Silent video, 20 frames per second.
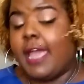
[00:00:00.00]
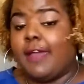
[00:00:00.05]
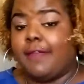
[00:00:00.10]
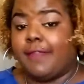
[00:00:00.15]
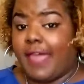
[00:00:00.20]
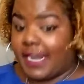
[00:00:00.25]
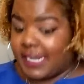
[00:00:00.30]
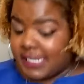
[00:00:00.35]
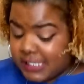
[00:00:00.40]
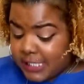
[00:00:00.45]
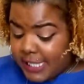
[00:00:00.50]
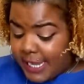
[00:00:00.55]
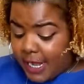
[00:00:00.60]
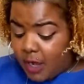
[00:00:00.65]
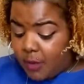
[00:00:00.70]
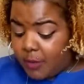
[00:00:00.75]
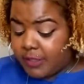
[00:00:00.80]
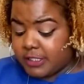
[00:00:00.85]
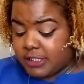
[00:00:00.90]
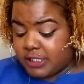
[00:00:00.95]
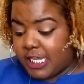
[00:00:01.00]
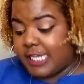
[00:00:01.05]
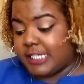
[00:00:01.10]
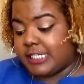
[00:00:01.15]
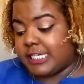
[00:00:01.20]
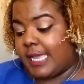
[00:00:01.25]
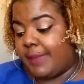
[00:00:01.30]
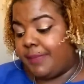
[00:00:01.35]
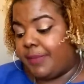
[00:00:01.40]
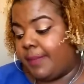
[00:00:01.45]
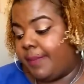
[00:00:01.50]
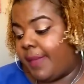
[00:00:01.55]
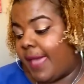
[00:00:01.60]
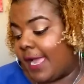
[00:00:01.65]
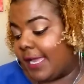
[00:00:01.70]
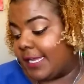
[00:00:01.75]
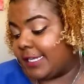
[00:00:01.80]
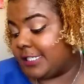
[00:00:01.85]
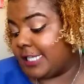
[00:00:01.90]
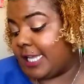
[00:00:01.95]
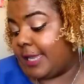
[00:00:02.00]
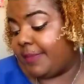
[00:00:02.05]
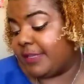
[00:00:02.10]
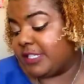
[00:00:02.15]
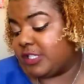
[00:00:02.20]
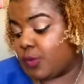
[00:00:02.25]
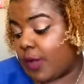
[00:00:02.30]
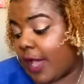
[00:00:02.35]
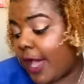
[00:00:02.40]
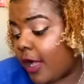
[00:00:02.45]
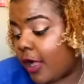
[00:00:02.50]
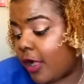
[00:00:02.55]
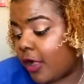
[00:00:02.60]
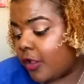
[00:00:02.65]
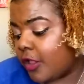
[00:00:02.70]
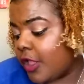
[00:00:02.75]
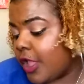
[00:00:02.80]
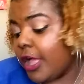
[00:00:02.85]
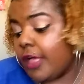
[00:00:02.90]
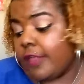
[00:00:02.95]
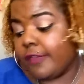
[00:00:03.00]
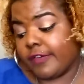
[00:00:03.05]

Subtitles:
And that is layered with duct tape and packing tape as well.